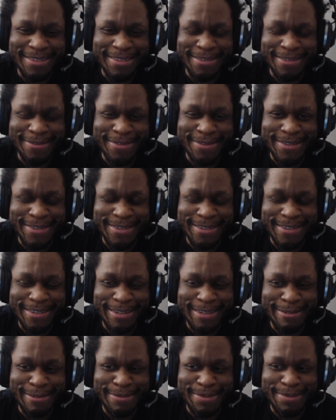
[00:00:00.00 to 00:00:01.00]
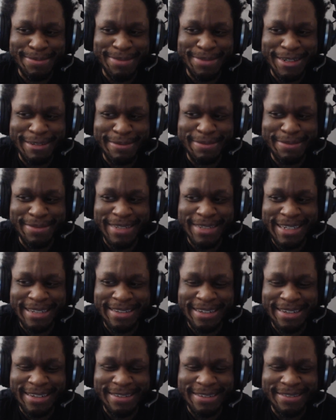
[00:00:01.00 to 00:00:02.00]
so for sure I'll be playing
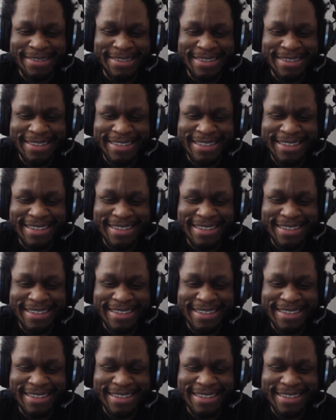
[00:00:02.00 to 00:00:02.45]
Dark Arisen,